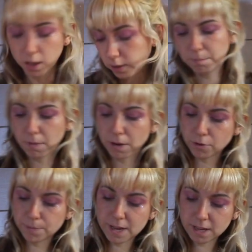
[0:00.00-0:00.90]
My
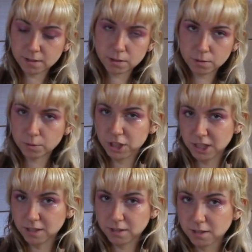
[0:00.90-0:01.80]
Roommates, which
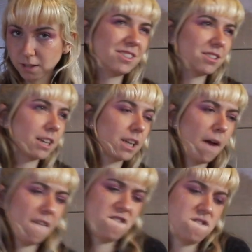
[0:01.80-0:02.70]
is just like
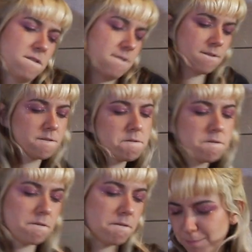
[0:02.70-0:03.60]
a
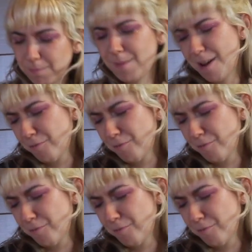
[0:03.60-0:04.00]
my